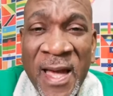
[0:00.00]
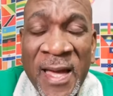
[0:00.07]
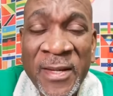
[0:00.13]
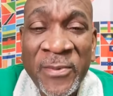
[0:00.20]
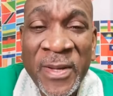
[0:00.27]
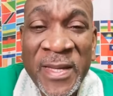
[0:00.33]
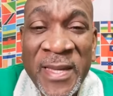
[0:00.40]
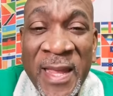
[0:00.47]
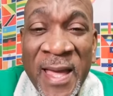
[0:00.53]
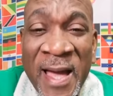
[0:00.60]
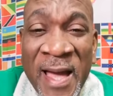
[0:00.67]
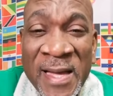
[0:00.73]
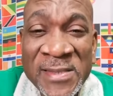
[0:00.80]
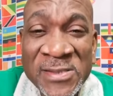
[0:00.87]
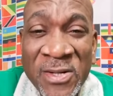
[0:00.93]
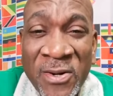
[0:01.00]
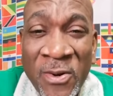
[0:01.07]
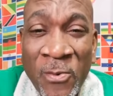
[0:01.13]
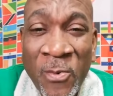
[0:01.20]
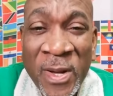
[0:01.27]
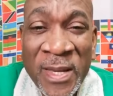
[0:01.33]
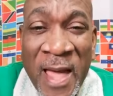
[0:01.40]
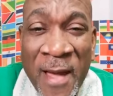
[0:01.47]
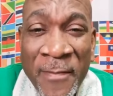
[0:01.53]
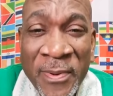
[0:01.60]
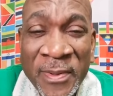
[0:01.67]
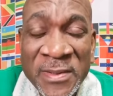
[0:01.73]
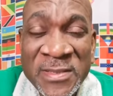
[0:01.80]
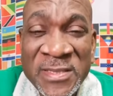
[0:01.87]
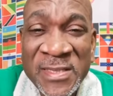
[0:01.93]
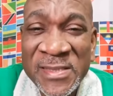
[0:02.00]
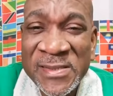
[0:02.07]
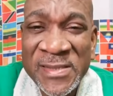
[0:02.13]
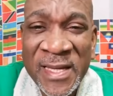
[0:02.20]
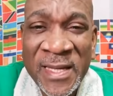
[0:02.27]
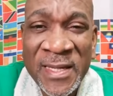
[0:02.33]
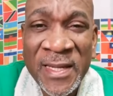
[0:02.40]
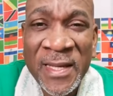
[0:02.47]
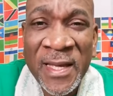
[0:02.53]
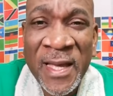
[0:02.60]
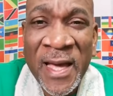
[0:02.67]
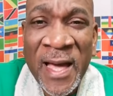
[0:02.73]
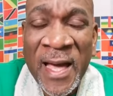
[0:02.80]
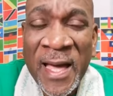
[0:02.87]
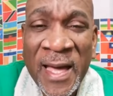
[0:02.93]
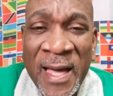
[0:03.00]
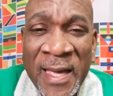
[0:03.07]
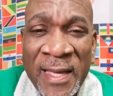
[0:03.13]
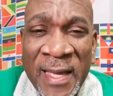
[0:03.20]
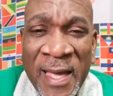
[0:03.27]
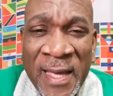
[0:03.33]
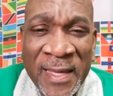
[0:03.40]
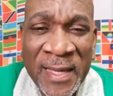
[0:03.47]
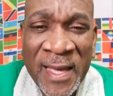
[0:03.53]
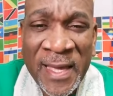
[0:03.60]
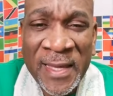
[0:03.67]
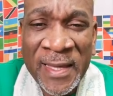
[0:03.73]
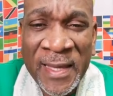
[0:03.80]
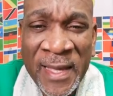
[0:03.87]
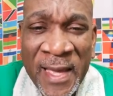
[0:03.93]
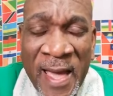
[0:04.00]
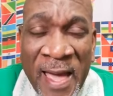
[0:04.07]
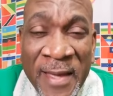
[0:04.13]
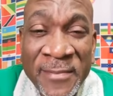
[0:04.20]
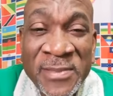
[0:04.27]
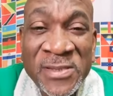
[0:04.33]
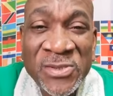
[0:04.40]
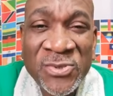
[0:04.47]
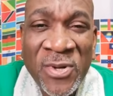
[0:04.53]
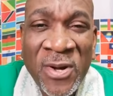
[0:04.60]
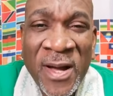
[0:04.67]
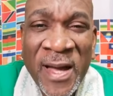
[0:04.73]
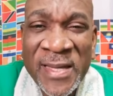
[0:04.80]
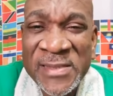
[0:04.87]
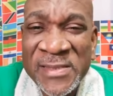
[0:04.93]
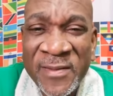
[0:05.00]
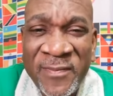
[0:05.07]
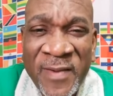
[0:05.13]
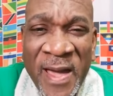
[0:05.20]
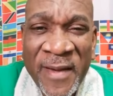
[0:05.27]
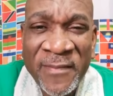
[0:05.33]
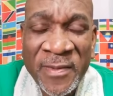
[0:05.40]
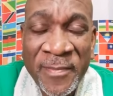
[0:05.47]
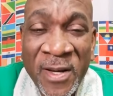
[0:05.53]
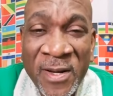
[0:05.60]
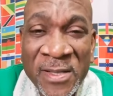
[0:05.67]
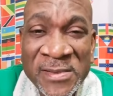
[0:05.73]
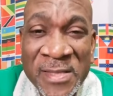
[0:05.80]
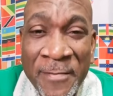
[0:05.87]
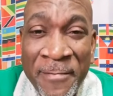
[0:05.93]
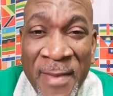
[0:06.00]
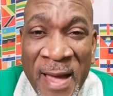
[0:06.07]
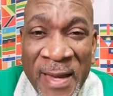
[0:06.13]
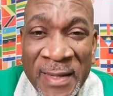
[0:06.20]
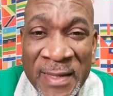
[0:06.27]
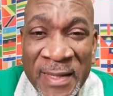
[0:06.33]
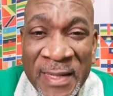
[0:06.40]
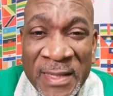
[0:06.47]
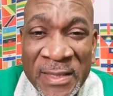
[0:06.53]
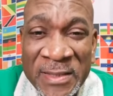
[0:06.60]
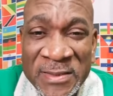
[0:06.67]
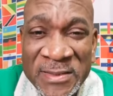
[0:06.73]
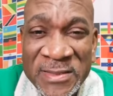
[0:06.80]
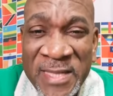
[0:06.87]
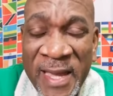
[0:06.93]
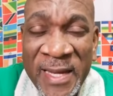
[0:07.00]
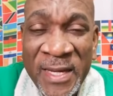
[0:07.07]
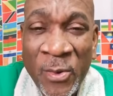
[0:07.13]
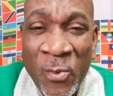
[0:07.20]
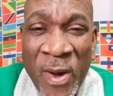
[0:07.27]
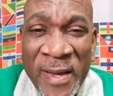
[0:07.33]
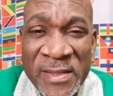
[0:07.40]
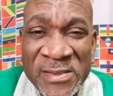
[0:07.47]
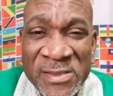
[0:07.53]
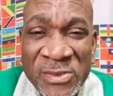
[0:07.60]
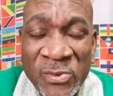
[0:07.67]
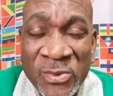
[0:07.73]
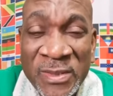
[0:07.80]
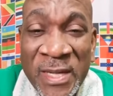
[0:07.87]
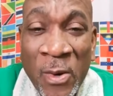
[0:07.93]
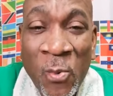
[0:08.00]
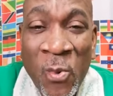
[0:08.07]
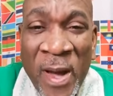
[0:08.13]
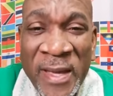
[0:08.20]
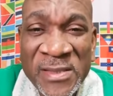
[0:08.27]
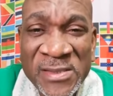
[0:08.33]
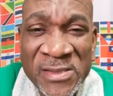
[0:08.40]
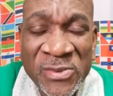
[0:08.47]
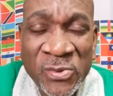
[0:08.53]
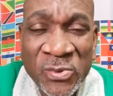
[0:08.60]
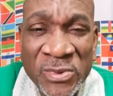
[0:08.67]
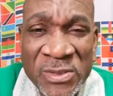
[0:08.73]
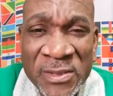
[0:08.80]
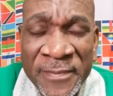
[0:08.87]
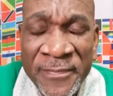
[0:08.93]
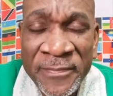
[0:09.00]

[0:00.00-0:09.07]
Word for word: And when they asked her what happened, she said, "I I I I am strong. I survived because a man in a shiny white suit, in a white suit,